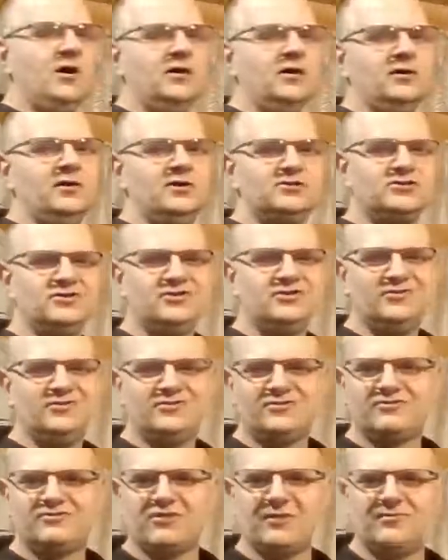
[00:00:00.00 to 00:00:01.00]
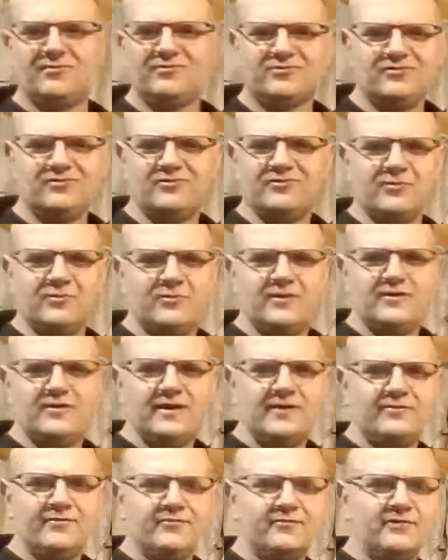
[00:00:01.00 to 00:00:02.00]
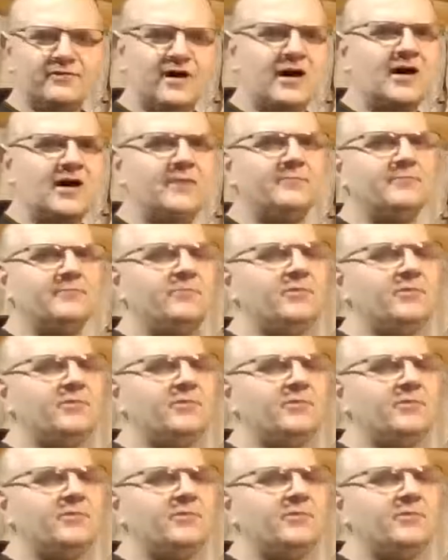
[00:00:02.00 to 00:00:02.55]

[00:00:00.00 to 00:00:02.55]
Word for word: unless you use the grub screws that went down through top,